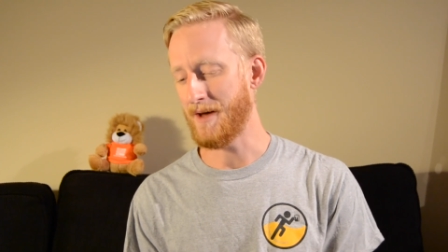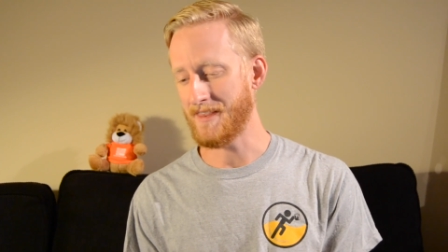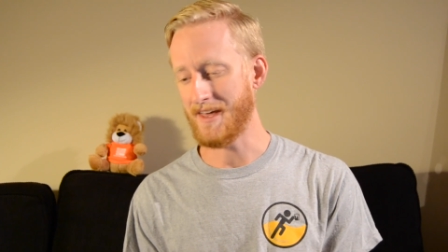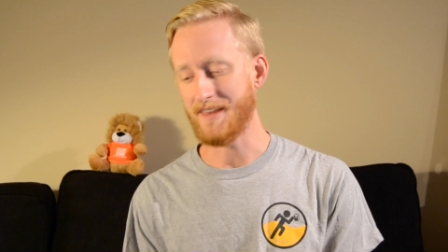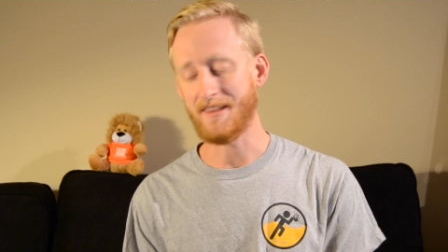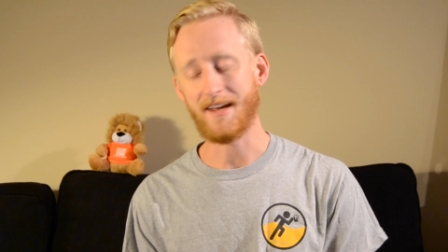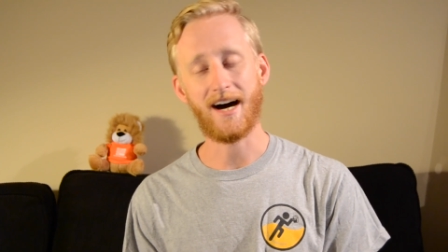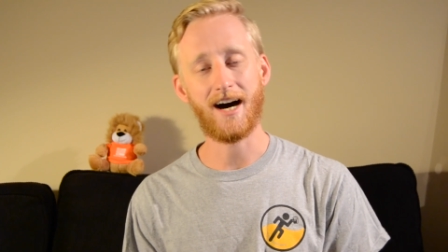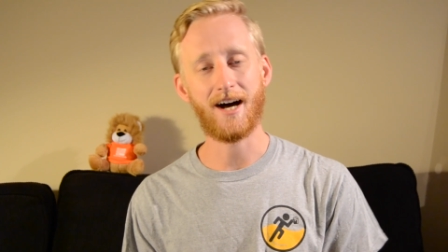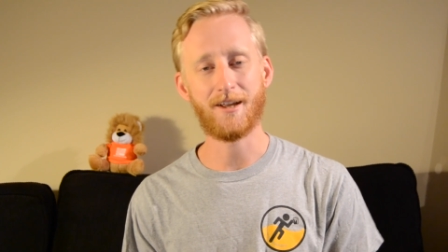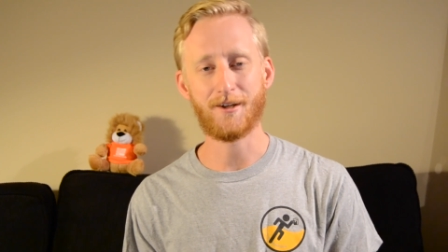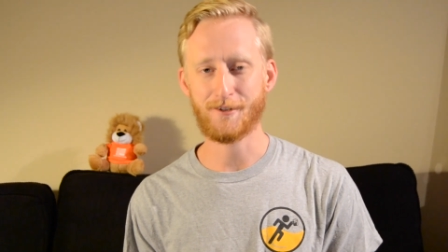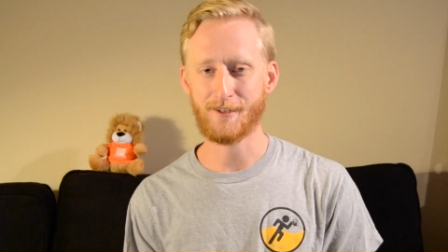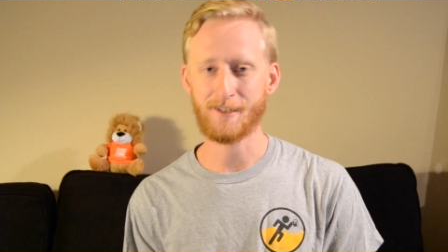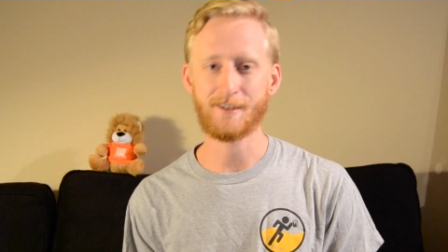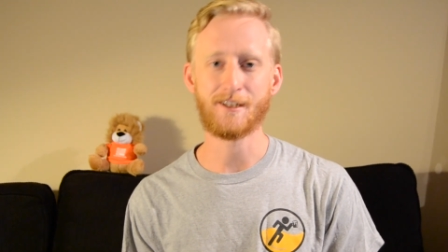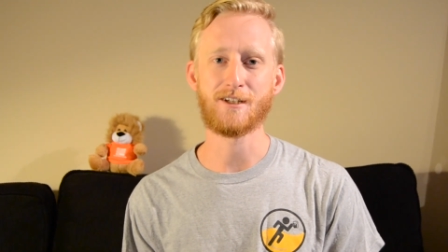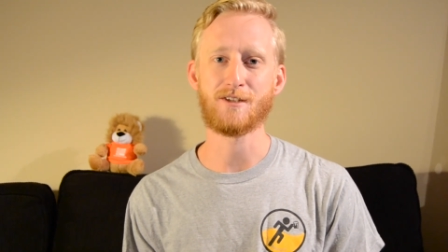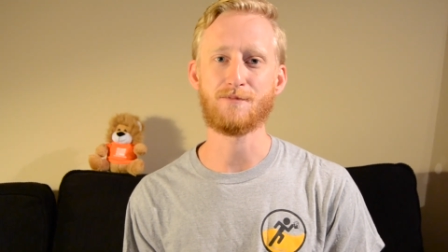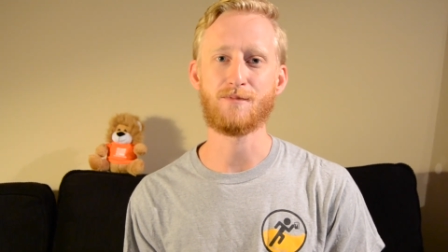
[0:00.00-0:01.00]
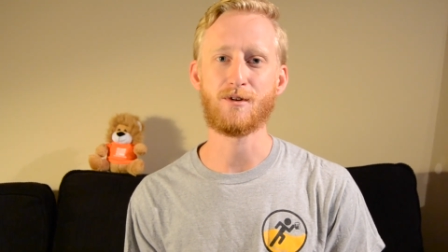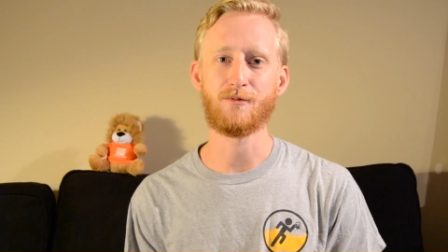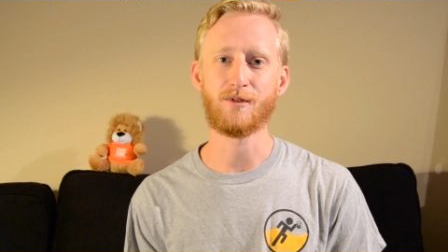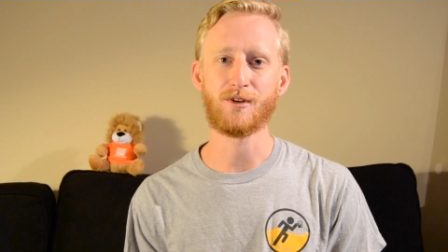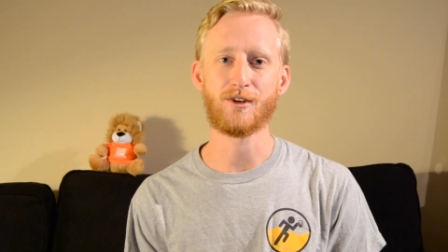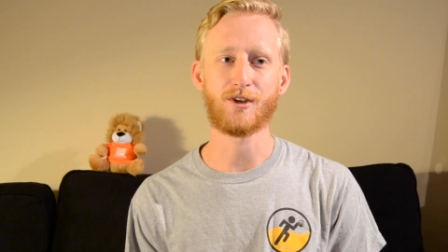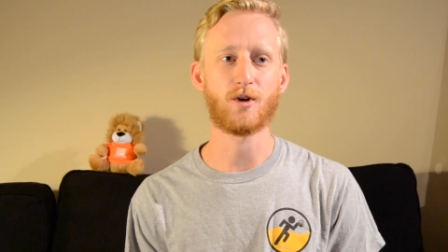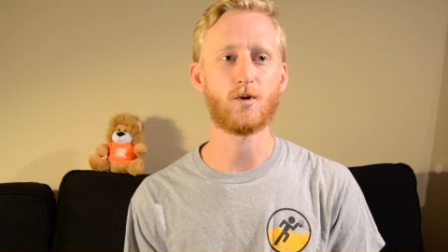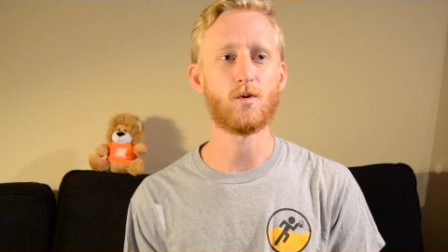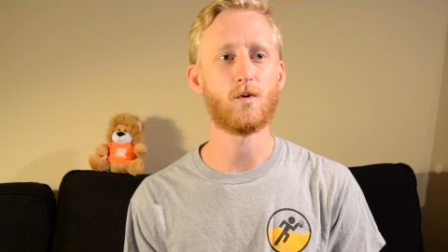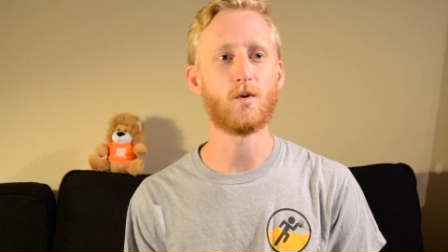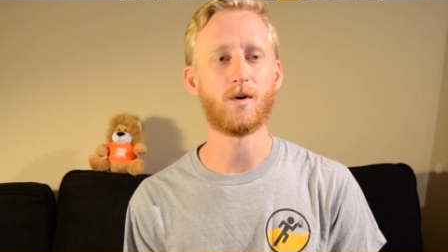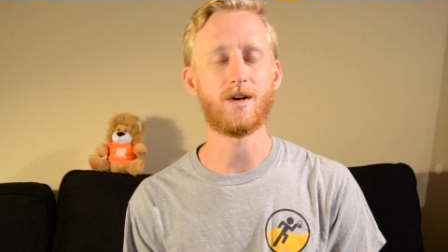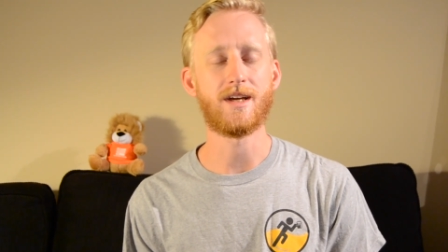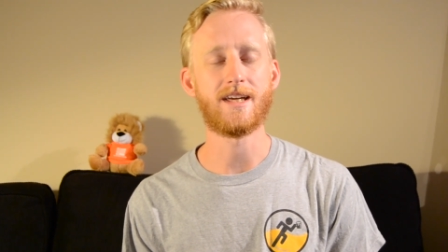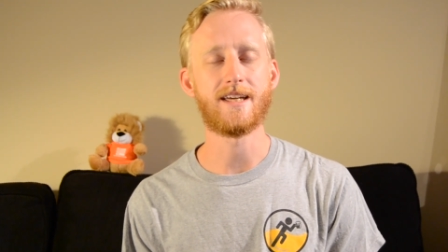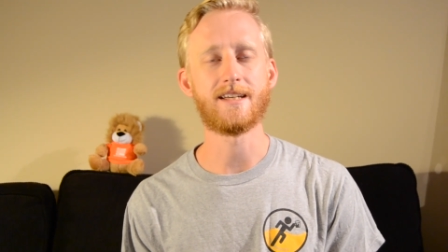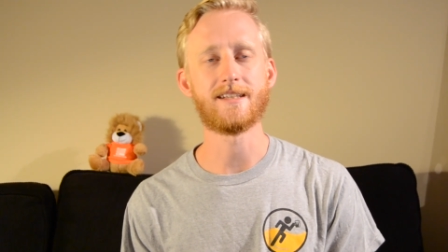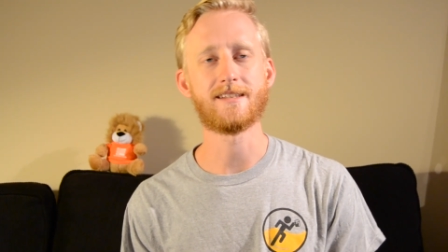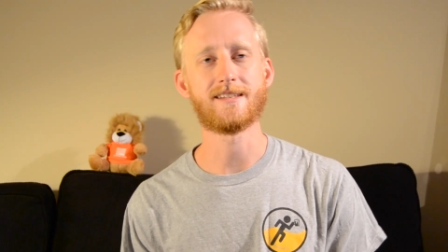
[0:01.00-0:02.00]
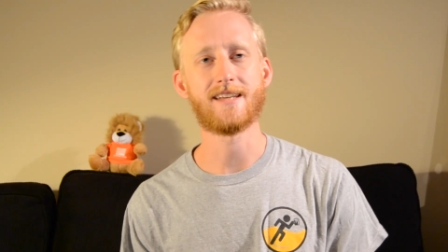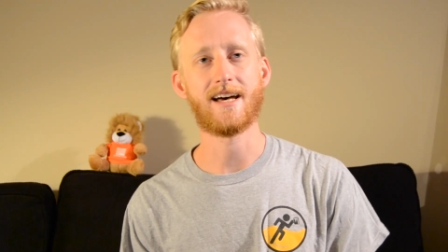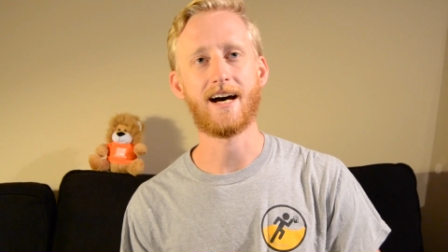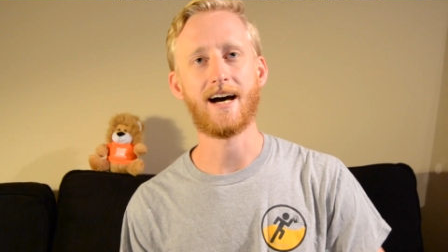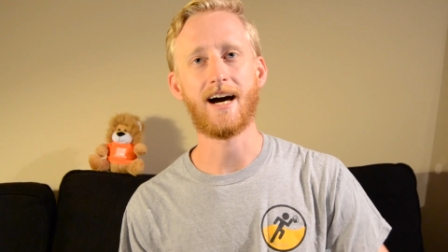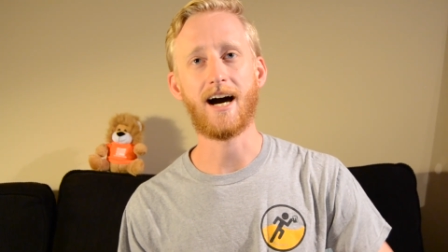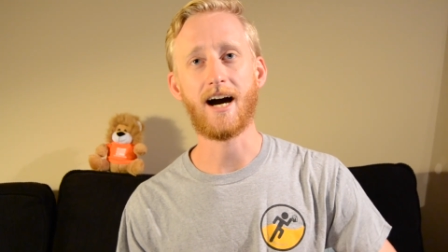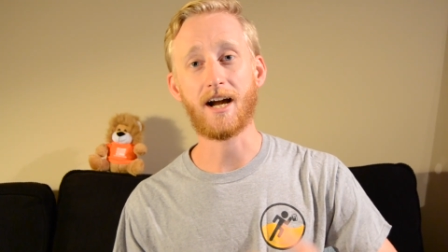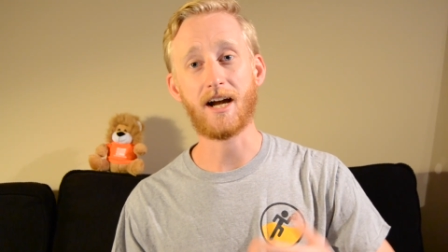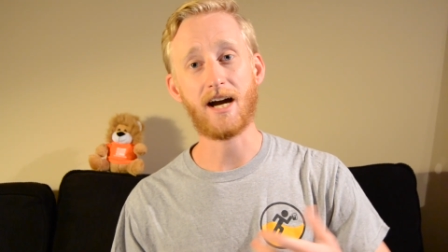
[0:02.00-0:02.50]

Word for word: and then the other thing that has been really cool is uh,